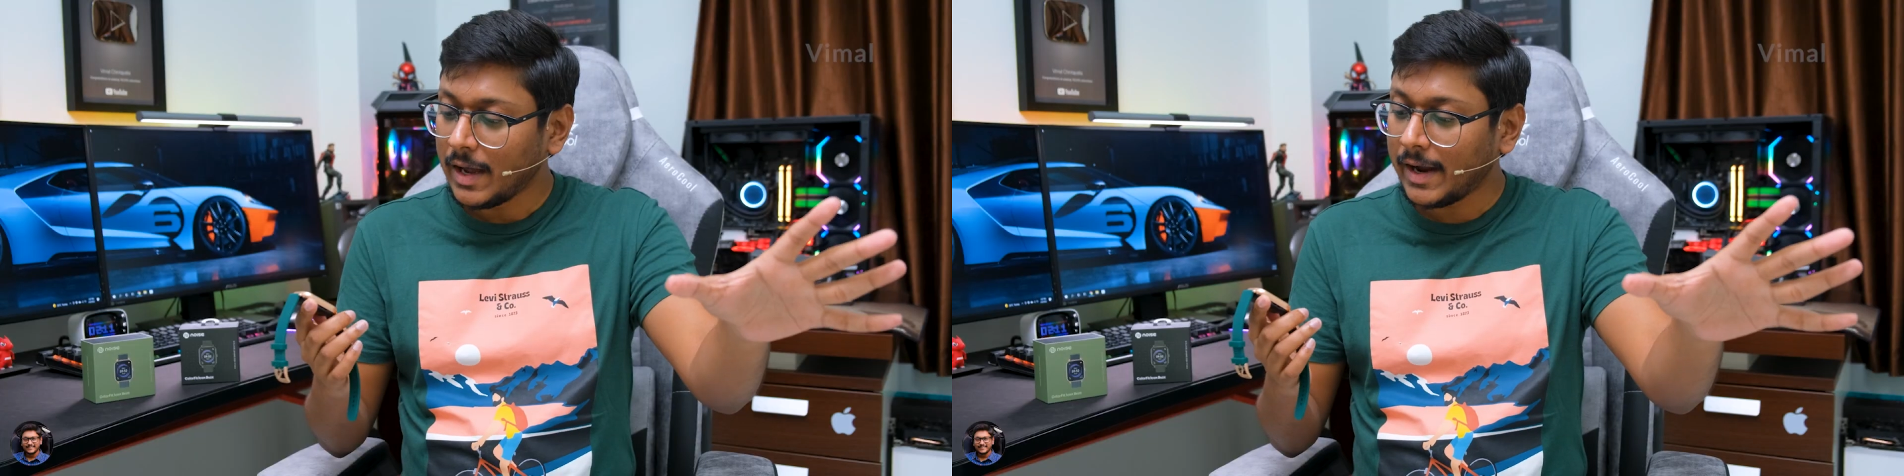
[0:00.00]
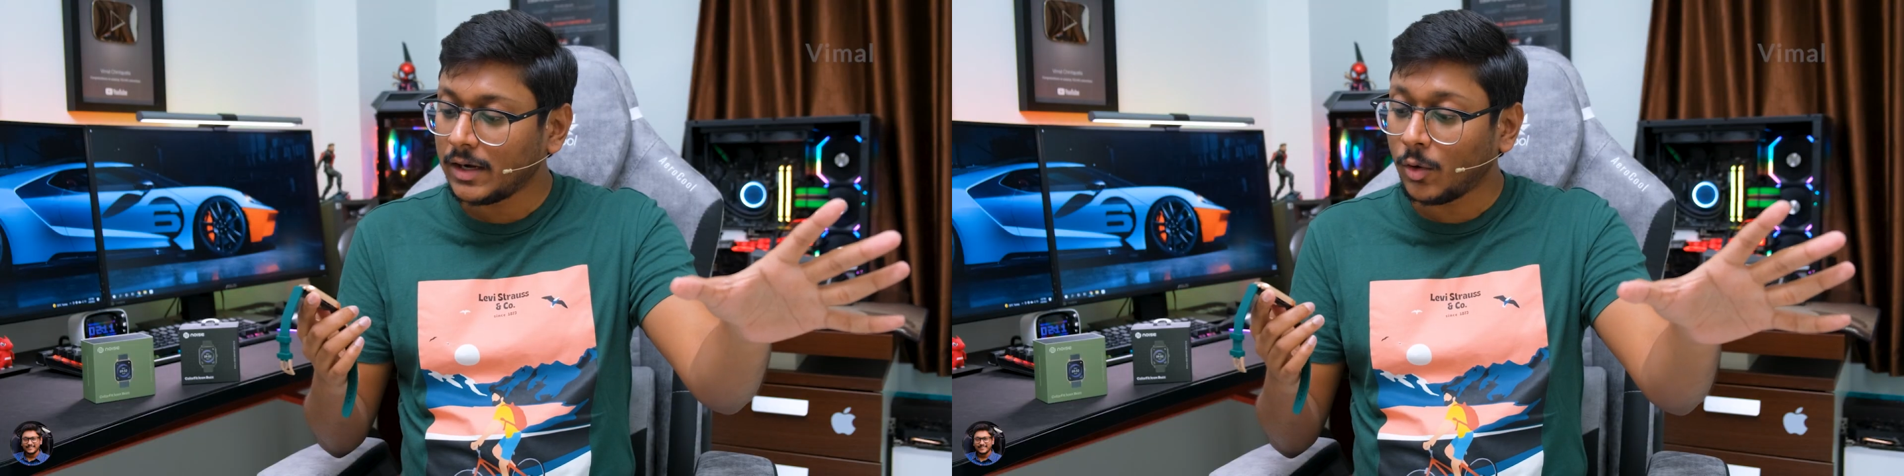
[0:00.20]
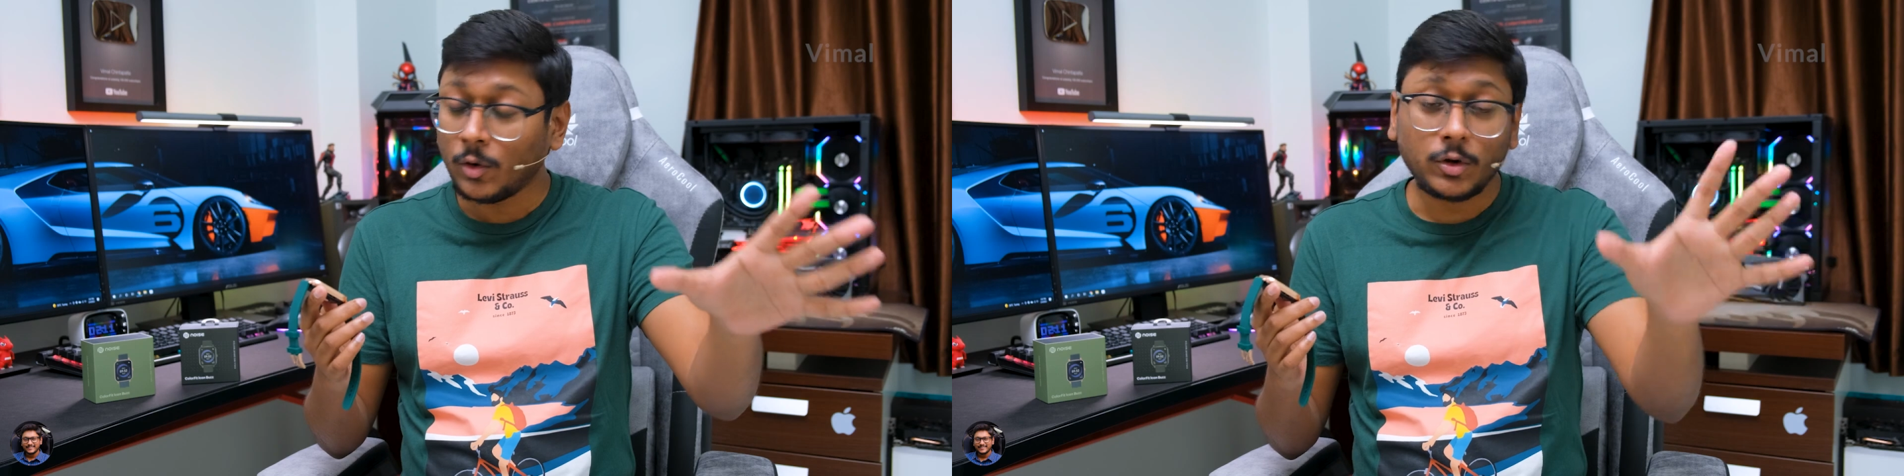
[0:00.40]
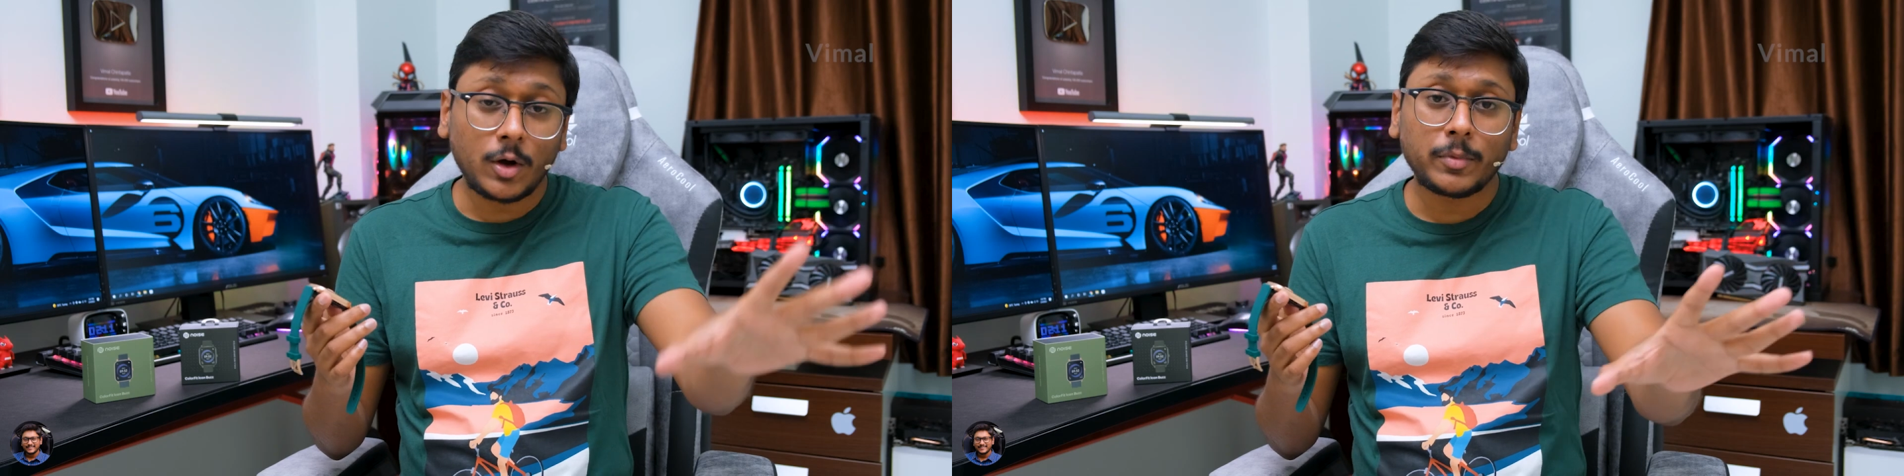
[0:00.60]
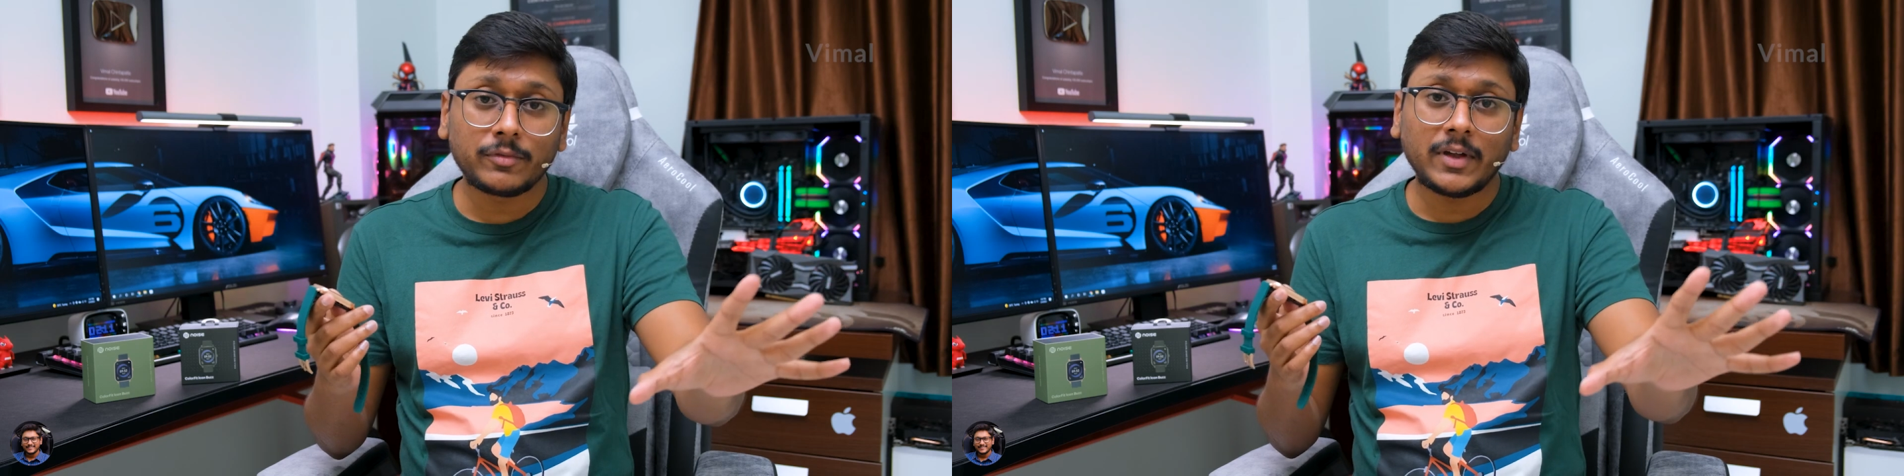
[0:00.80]
and on
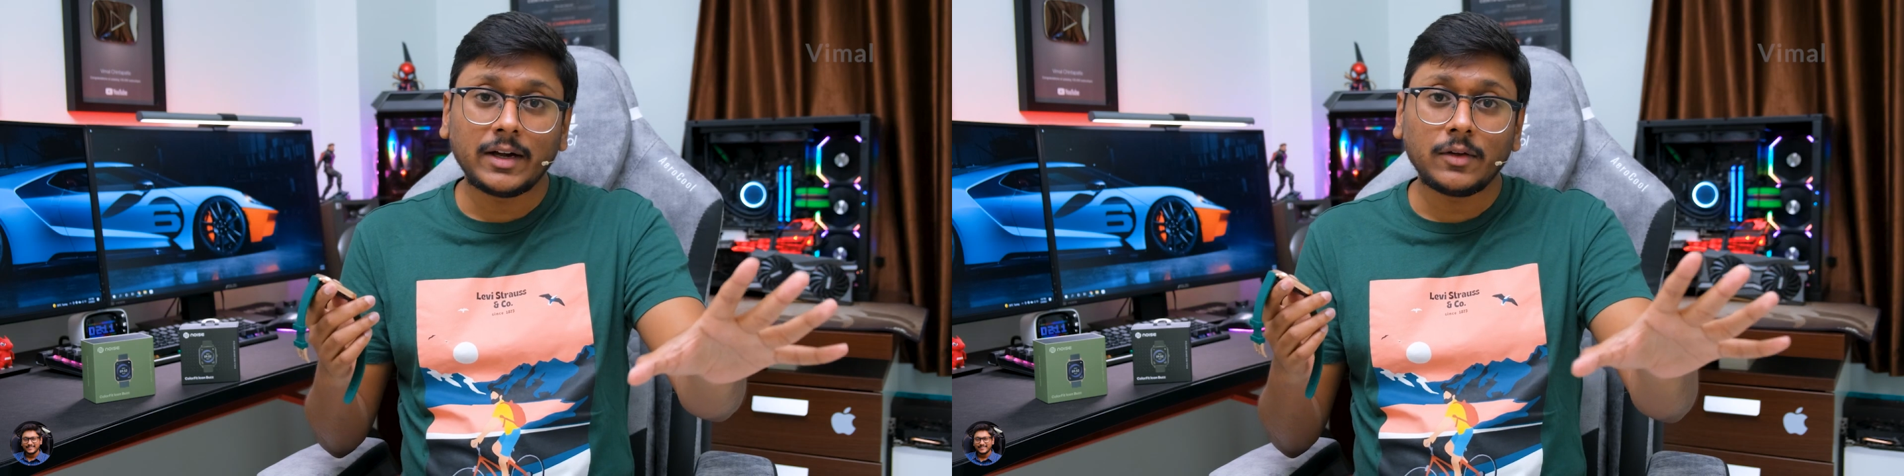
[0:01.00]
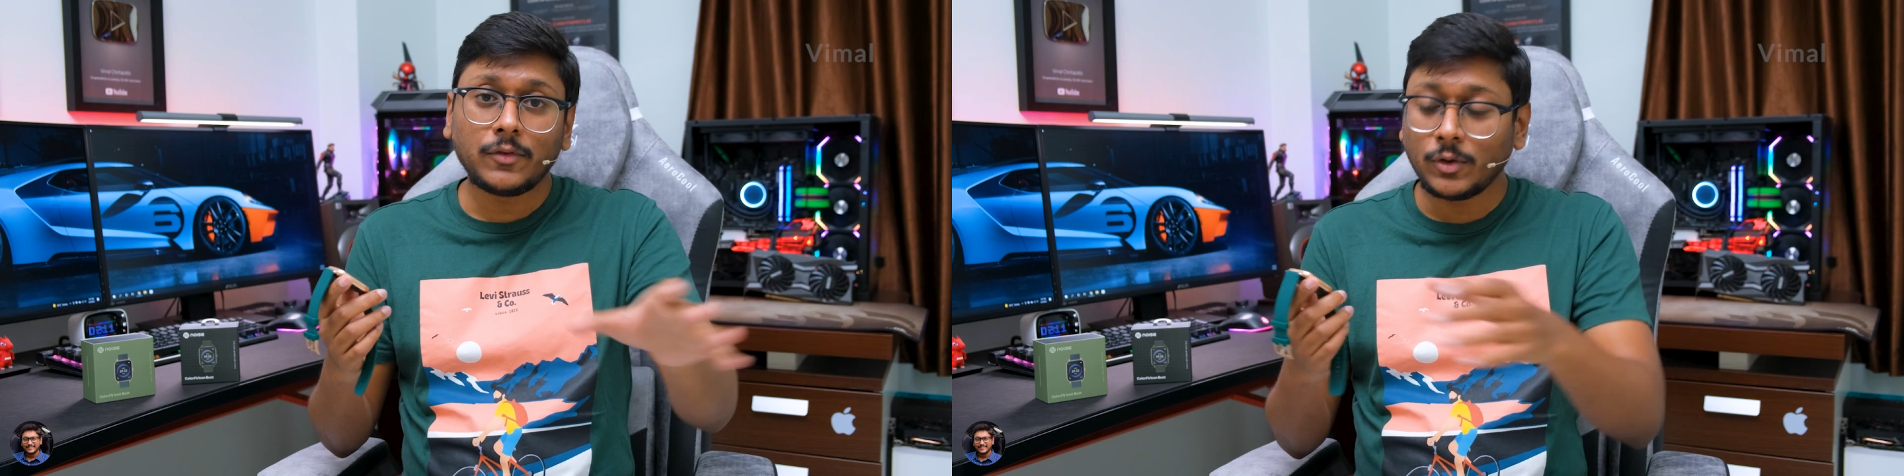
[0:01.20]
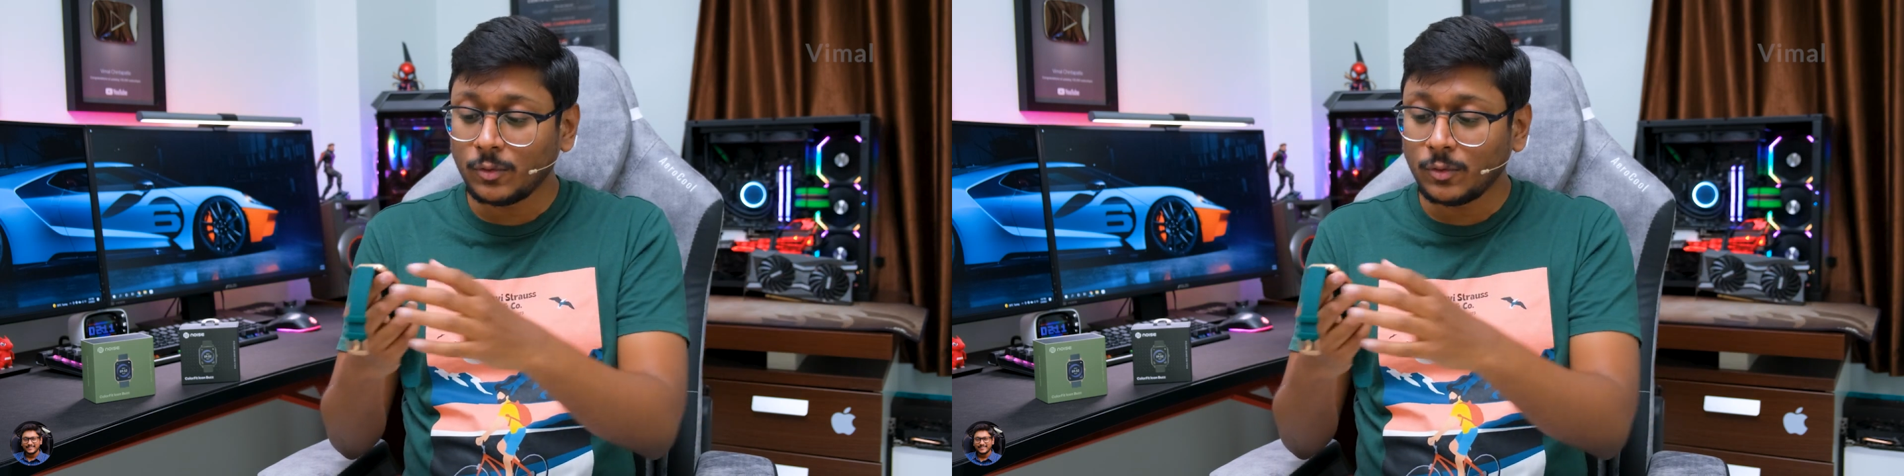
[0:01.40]
top of that if you